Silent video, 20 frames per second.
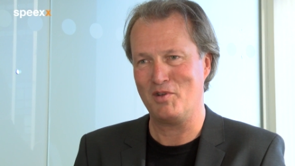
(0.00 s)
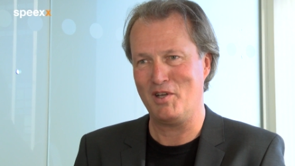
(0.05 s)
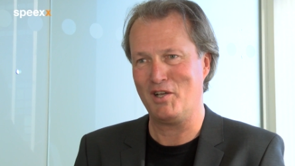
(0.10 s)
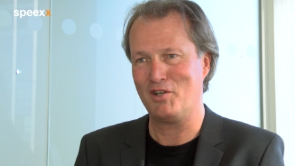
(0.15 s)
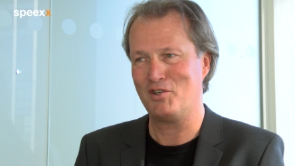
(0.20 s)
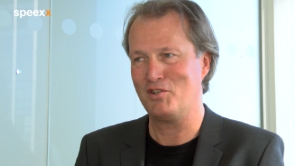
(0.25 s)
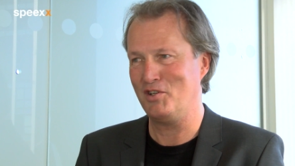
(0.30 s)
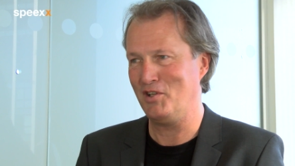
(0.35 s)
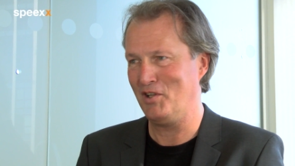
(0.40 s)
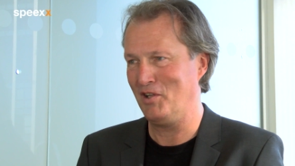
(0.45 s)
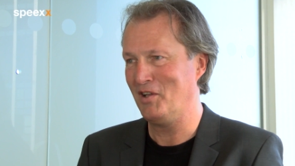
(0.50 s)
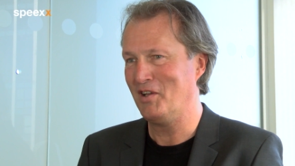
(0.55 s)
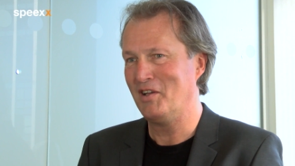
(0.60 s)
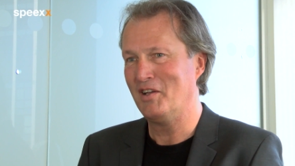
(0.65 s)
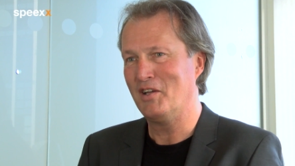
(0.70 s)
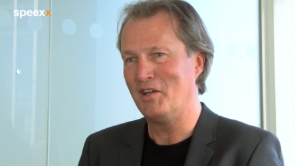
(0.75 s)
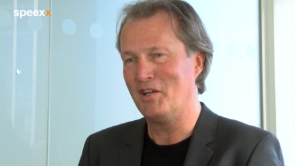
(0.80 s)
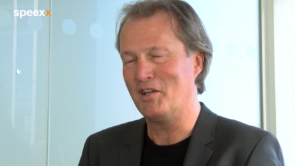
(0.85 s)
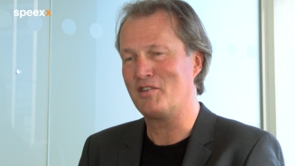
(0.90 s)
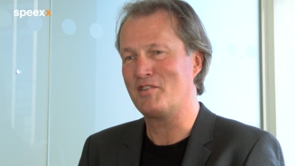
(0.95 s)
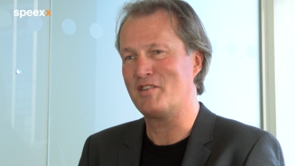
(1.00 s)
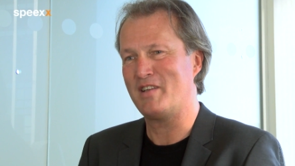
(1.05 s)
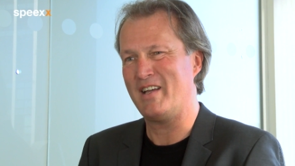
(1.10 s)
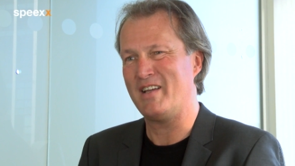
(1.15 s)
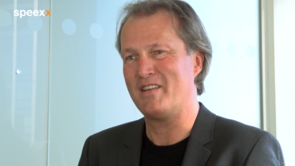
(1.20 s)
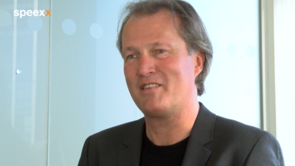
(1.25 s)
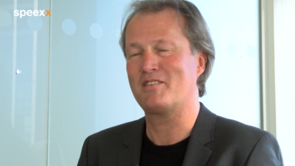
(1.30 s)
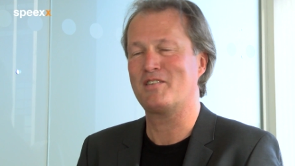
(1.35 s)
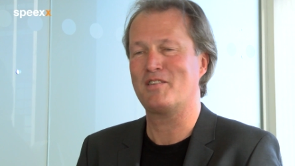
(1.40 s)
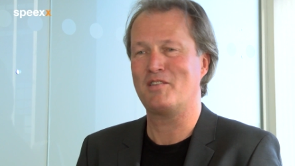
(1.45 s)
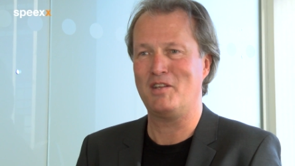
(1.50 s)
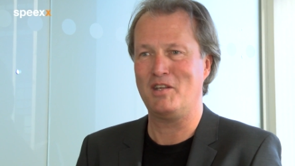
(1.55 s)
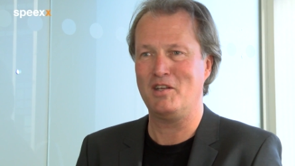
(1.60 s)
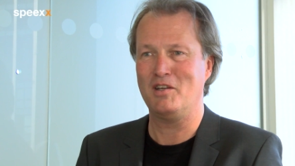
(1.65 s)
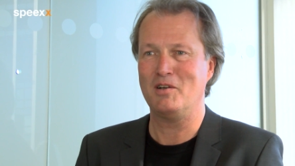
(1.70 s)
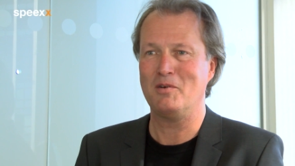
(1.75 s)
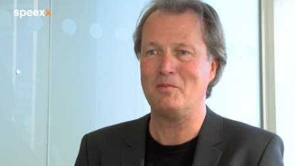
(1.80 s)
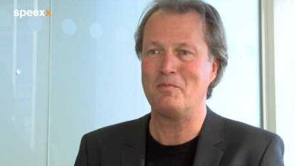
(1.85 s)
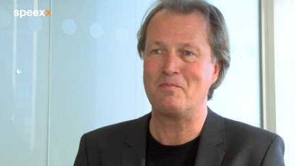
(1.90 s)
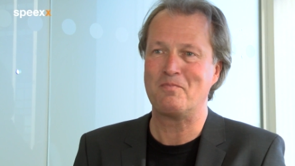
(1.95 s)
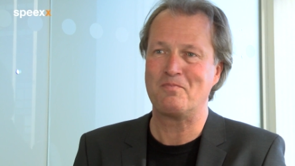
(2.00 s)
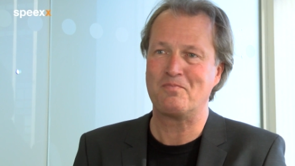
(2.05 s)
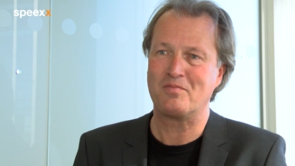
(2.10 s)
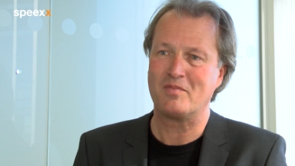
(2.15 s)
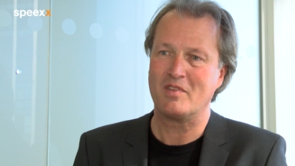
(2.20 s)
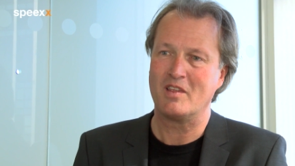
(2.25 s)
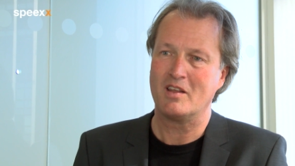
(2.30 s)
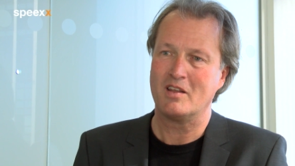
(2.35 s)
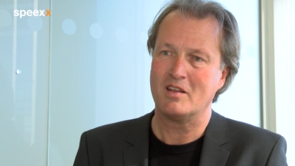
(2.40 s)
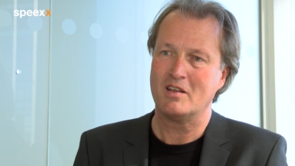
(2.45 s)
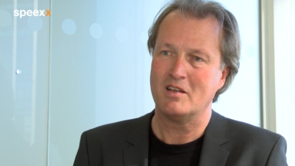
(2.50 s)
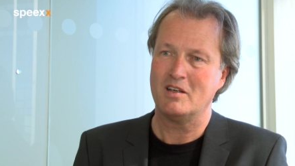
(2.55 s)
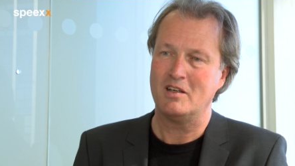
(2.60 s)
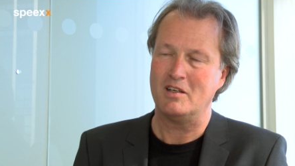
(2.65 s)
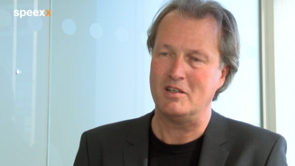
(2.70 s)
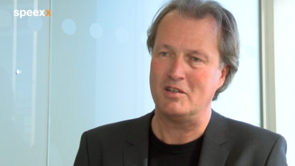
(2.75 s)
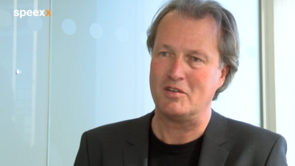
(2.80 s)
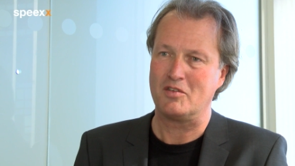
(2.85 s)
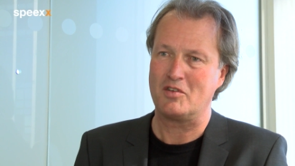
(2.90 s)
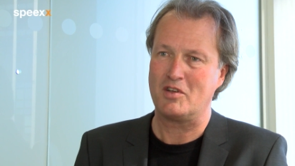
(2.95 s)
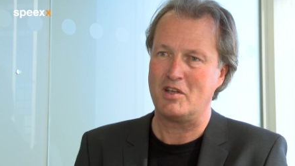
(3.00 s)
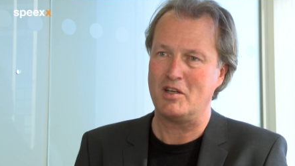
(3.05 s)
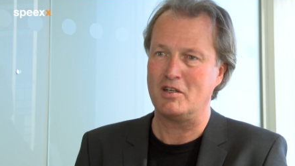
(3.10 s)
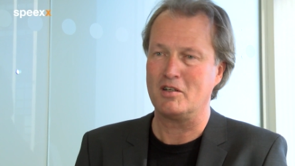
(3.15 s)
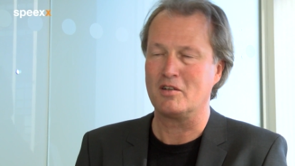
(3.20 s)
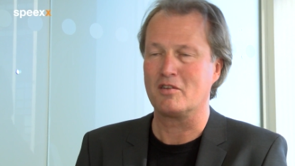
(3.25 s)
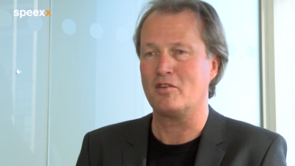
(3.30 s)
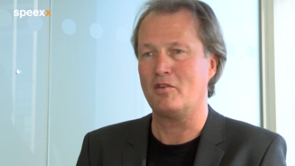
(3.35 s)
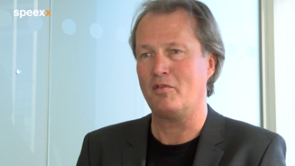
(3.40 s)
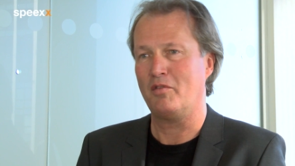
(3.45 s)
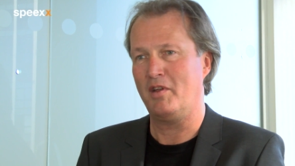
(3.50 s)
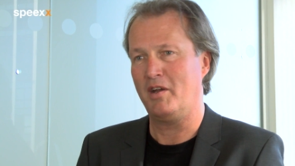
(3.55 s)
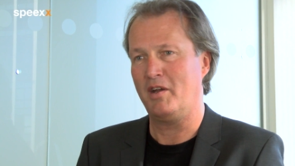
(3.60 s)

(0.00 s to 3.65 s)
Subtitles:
to actually assess the skills of